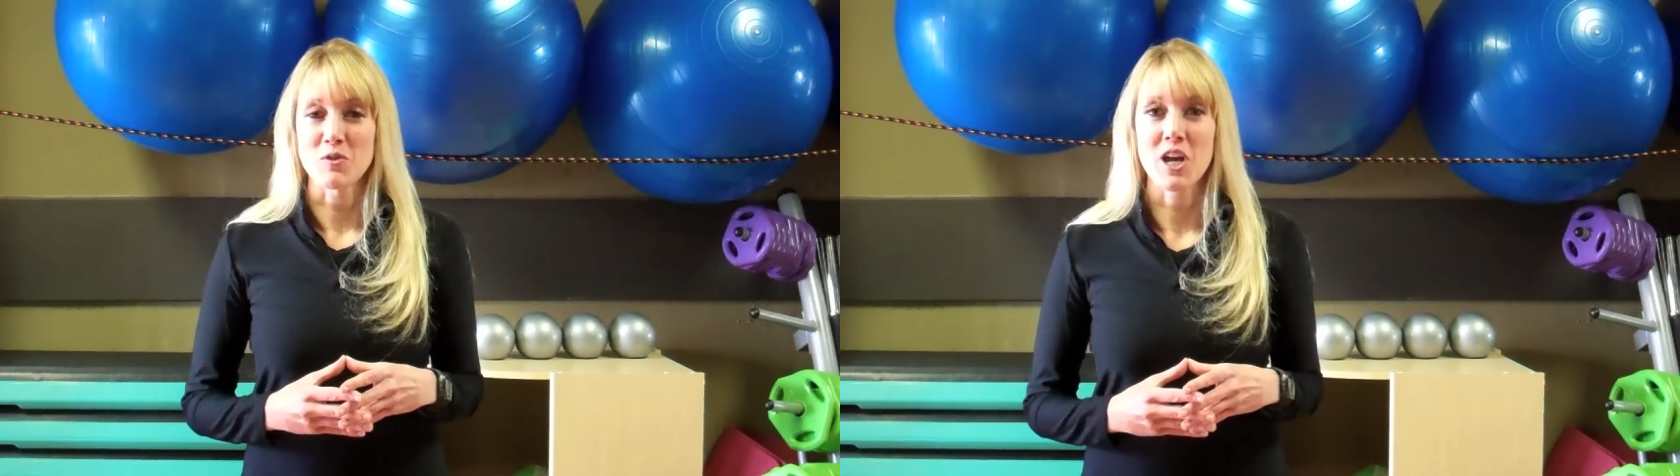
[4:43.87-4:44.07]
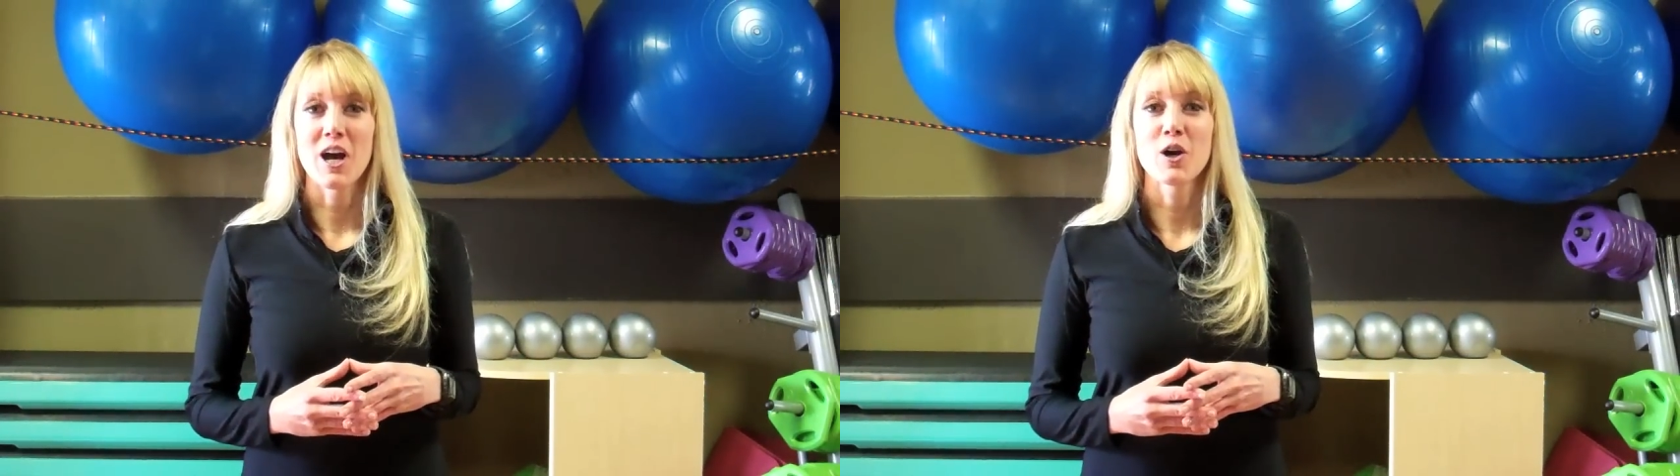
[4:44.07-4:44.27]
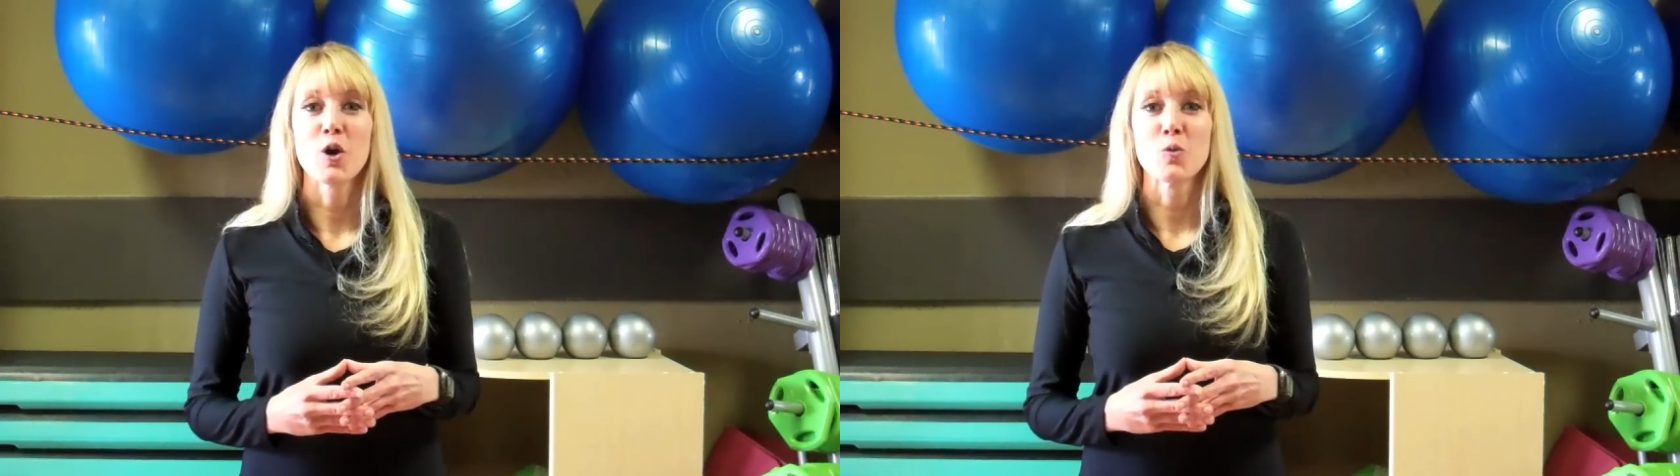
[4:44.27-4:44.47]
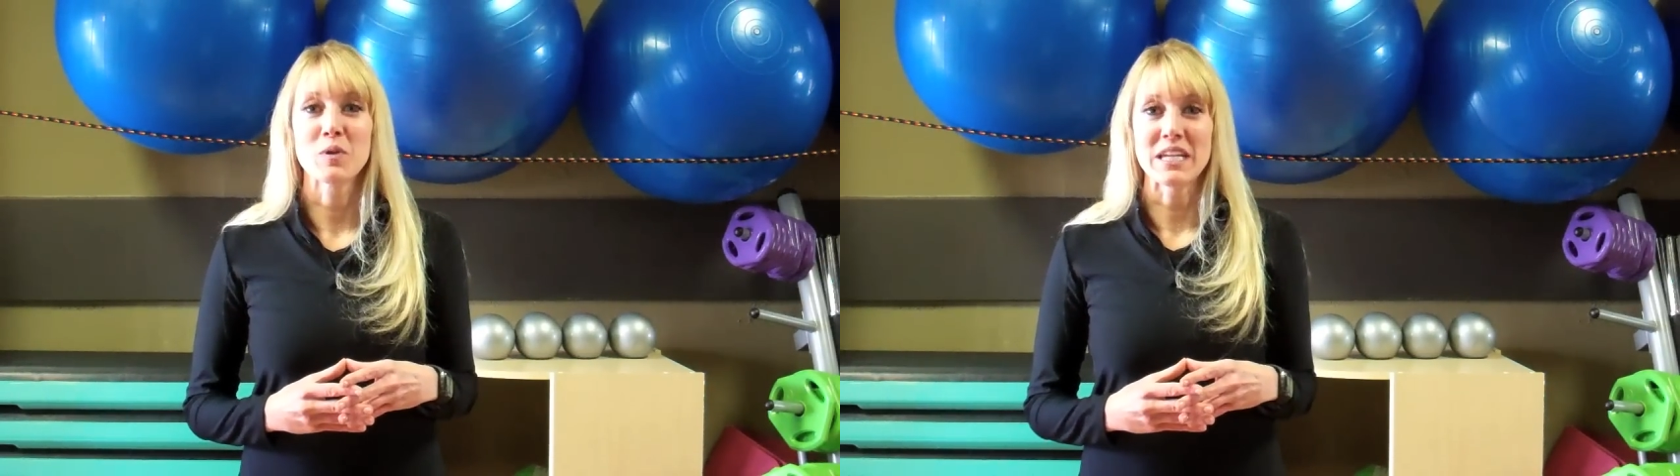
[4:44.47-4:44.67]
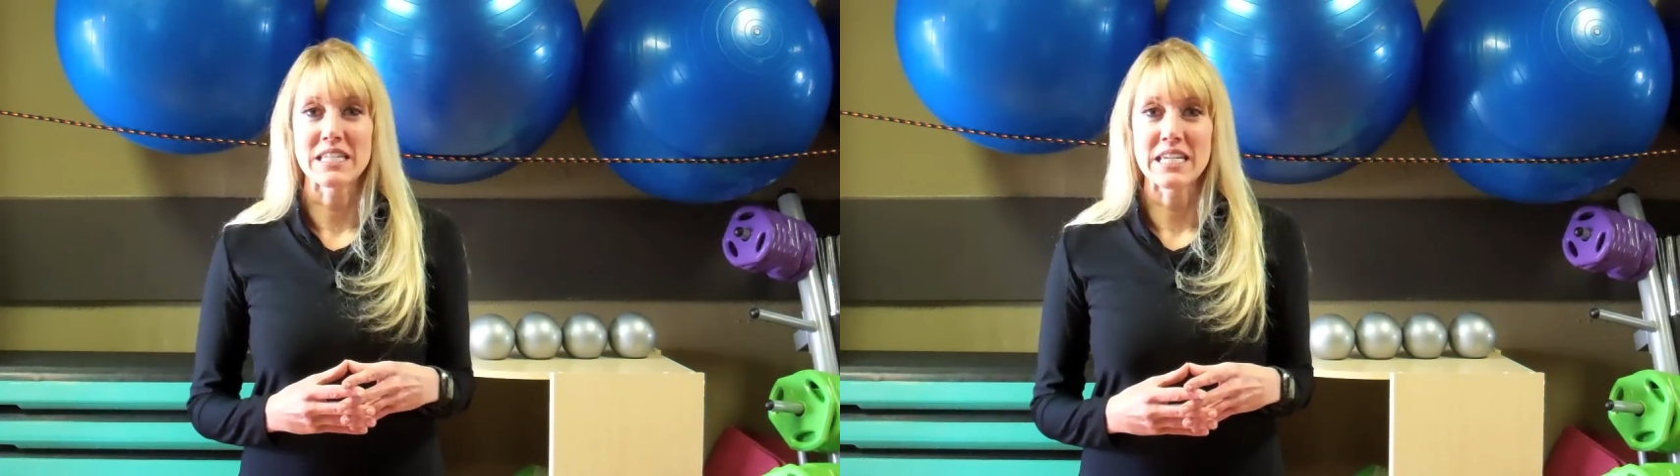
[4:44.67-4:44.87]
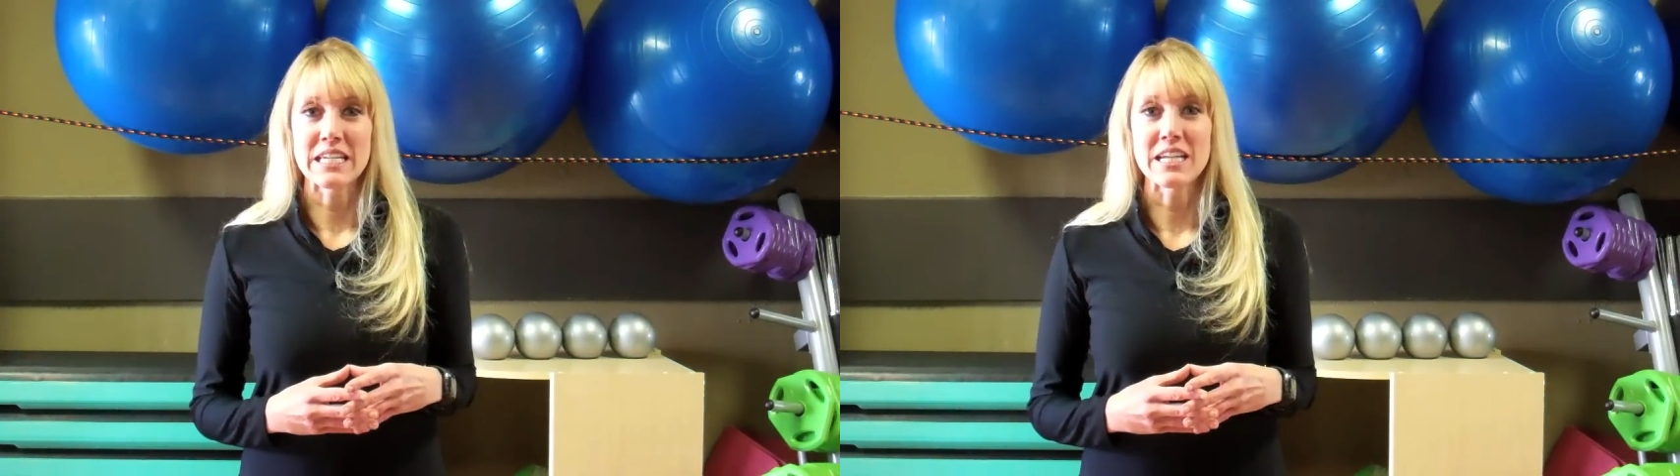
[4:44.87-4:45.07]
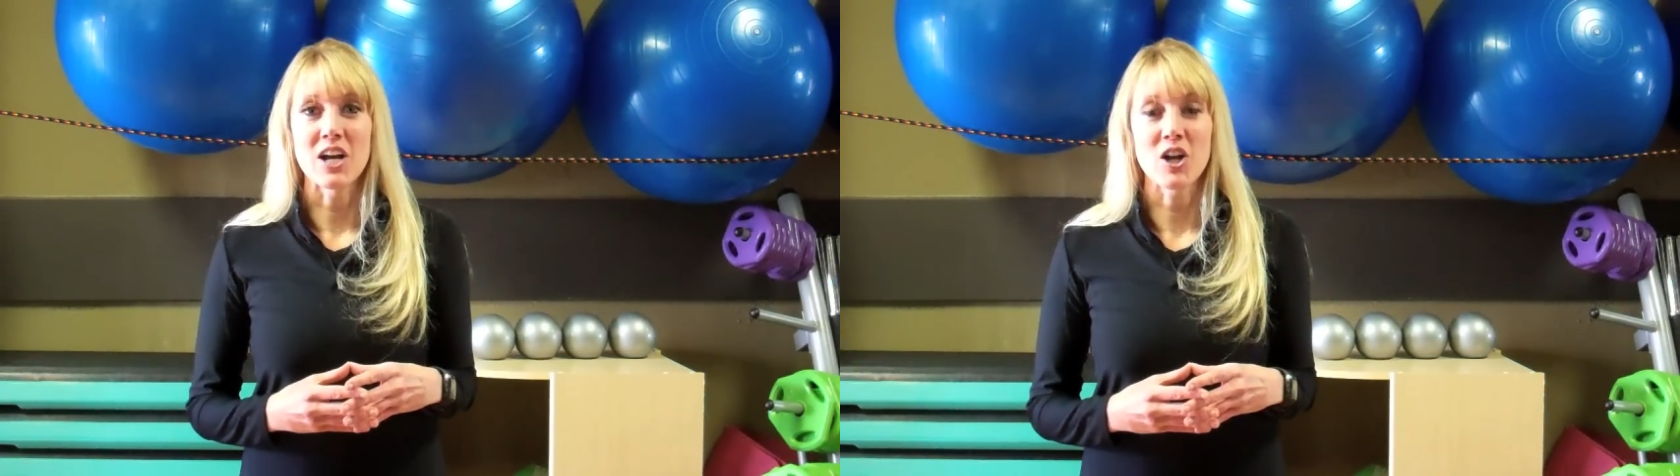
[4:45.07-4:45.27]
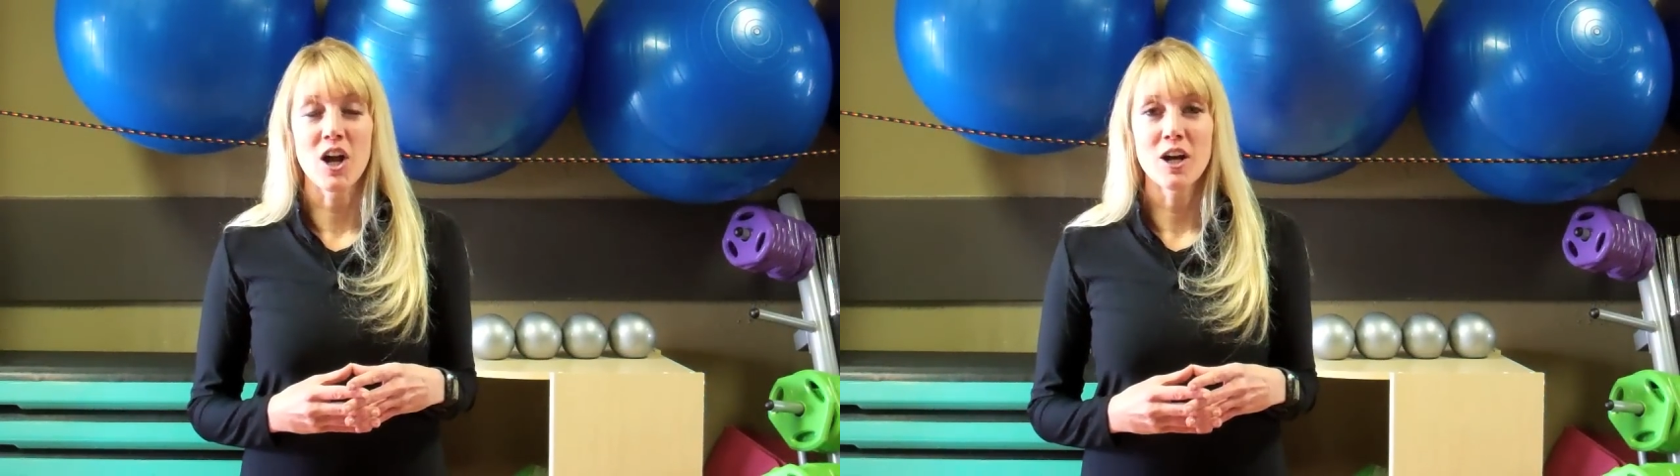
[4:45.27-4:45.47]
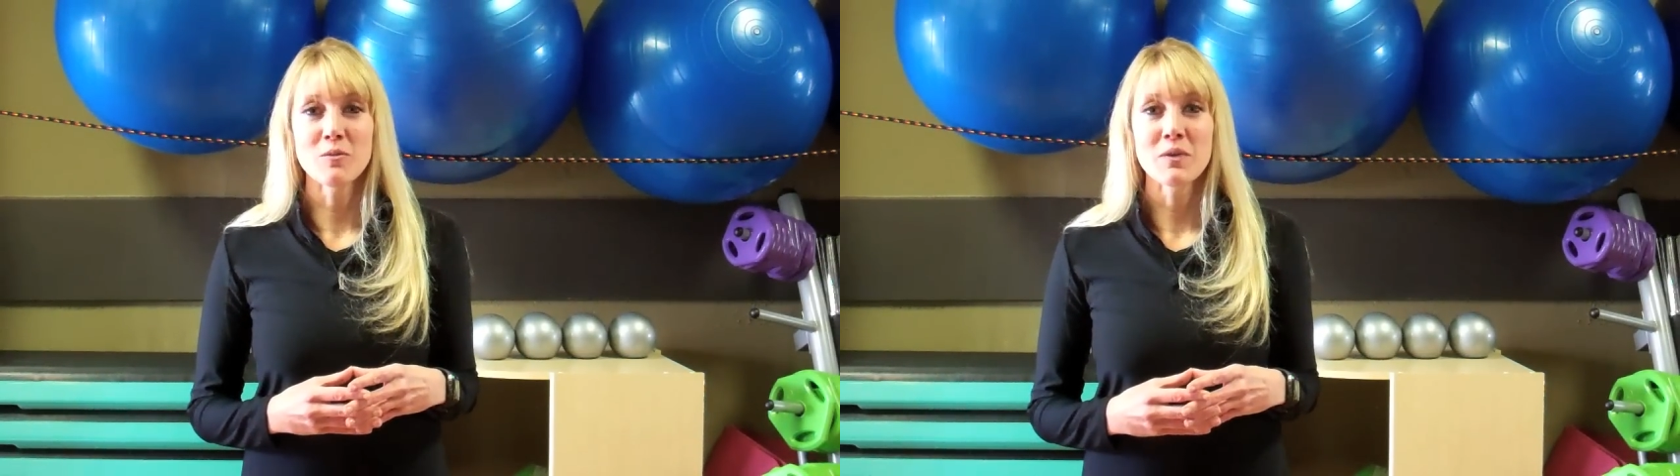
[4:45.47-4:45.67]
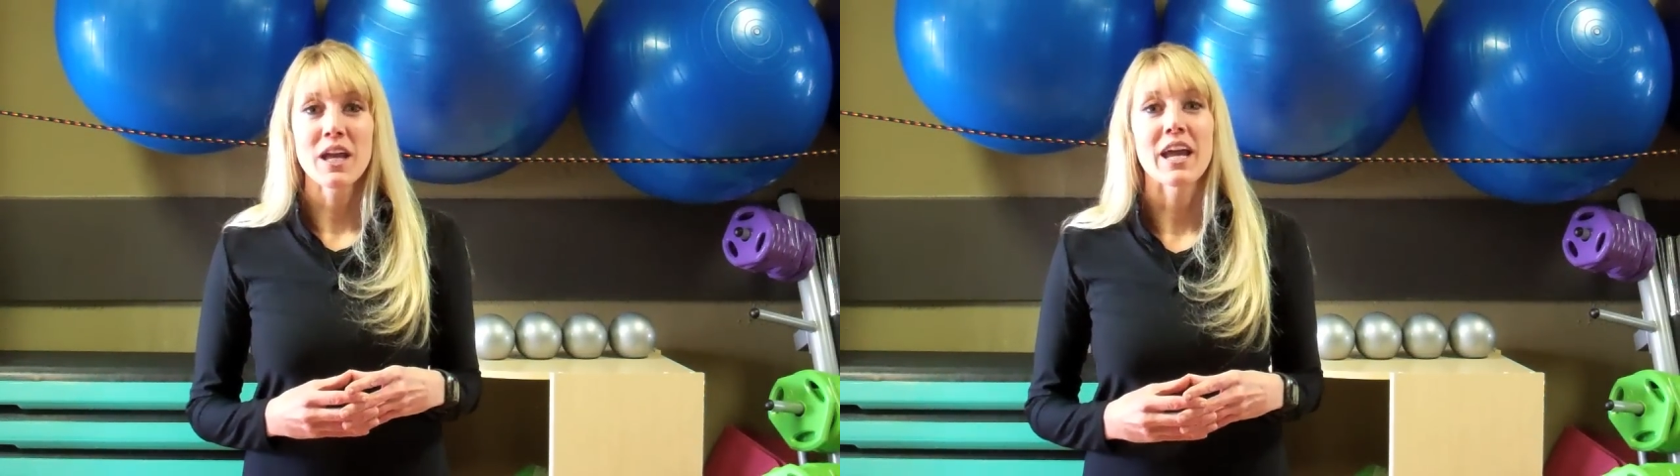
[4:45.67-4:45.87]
TahoePT.com,